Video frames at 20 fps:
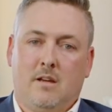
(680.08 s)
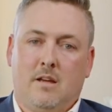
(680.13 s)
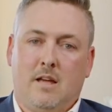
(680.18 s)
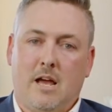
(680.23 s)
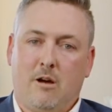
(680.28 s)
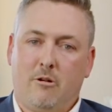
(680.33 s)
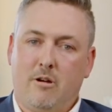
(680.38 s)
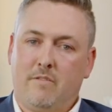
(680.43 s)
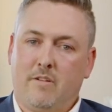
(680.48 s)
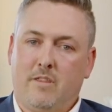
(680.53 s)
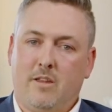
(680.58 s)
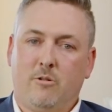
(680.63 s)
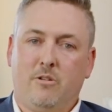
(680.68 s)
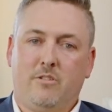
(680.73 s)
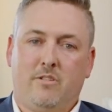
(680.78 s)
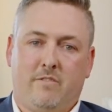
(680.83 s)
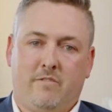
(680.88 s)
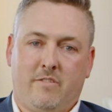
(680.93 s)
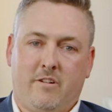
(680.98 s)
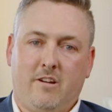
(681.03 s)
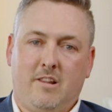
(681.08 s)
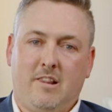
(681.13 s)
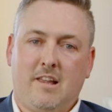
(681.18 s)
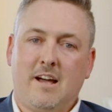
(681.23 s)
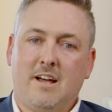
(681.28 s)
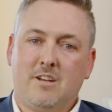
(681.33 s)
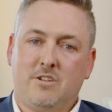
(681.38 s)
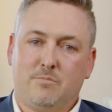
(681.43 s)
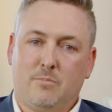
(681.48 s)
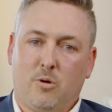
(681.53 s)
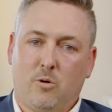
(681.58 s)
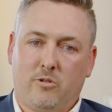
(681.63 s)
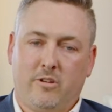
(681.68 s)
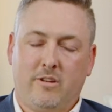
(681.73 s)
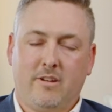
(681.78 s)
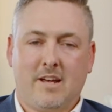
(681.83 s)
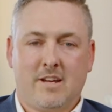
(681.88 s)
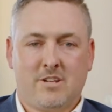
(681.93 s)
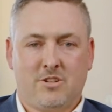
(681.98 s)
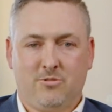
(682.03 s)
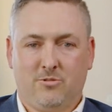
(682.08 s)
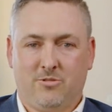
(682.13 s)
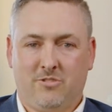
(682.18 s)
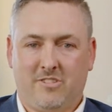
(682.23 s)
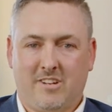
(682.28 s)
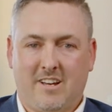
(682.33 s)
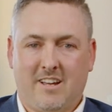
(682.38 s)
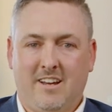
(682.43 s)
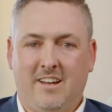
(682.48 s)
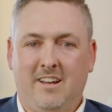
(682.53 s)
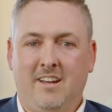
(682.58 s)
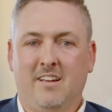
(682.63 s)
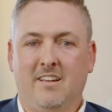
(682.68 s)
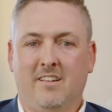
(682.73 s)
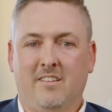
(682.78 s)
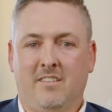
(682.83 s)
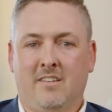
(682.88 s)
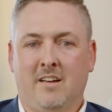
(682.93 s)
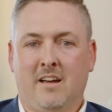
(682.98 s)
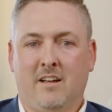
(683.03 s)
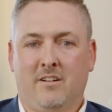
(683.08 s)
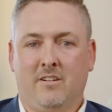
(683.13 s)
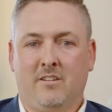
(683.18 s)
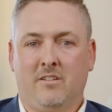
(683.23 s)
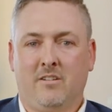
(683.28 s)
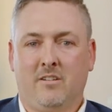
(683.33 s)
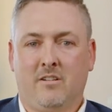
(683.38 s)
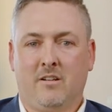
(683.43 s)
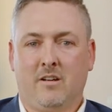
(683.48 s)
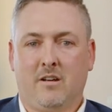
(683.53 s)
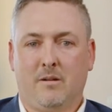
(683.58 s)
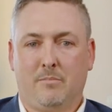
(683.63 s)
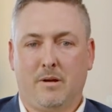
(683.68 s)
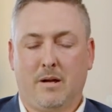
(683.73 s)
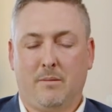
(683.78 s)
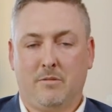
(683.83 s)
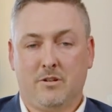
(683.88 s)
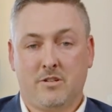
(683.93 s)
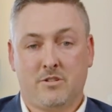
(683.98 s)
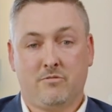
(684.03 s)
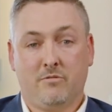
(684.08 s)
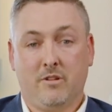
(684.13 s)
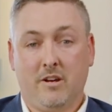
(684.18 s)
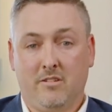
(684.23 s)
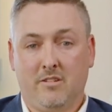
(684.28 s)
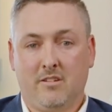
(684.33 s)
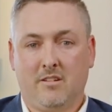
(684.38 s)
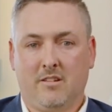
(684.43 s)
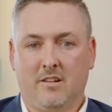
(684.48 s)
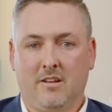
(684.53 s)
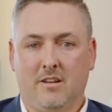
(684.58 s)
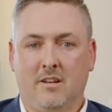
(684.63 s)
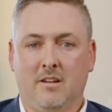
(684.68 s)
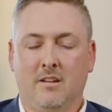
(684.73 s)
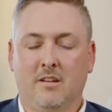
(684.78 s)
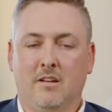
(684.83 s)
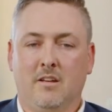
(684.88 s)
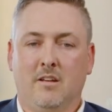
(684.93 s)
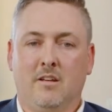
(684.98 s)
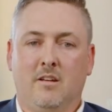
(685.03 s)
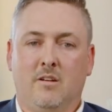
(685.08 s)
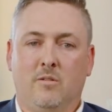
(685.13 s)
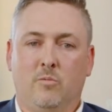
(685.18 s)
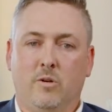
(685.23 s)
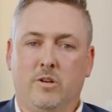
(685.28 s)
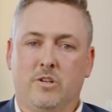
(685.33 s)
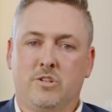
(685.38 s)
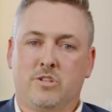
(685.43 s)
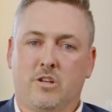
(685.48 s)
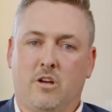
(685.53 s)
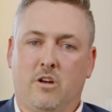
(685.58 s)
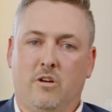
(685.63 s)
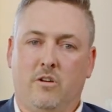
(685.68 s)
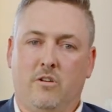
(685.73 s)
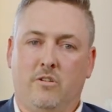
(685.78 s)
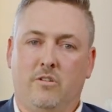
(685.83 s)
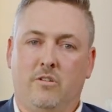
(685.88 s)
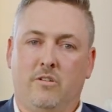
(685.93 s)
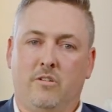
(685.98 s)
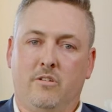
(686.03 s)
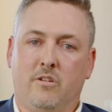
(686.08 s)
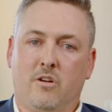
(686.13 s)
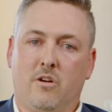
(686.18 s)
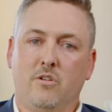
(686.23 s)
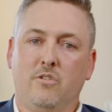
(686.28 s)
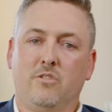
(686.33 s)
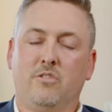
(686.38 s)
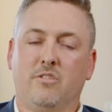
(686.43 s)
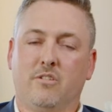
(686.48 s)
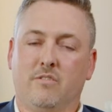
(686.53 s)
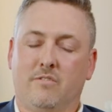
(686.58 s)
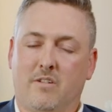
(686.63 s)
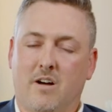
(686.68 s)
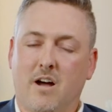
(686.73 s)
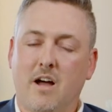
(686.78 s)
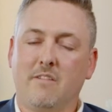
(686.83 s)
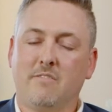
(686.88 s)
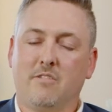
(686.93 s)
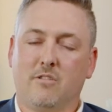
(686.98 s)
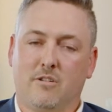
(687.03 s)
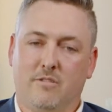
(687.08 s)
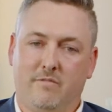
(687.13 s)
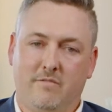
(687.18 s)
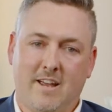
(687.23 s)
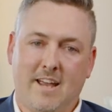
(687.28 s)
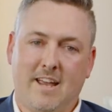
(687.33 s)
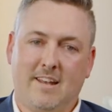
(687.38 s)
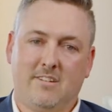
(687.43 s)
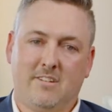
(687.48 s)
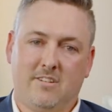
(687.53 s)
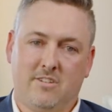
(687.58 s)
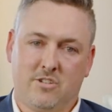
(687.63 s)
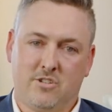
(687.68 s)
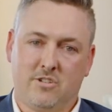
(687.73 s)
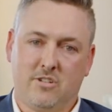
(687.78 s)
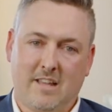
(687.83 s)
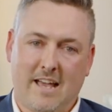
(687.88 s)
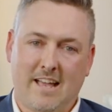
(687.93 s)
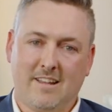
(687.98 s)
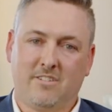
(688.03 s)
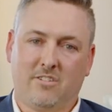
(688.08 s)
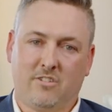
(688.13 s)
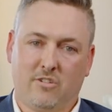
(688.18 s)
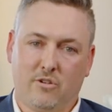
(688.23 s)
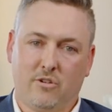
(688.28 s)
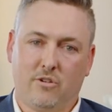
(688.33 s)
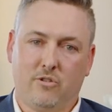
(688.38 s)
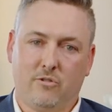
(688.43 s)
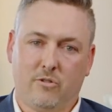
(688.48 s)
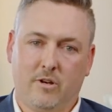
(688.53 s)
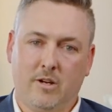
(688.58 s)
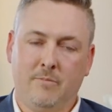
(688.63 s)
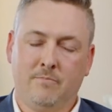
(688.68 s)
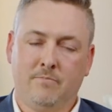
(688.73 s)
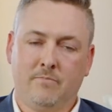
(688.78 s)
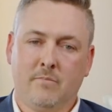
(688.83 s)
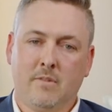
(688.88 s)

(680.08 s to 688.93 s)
However, there was a very large multinational study that published recently, which showed no survival advantage to that surgery.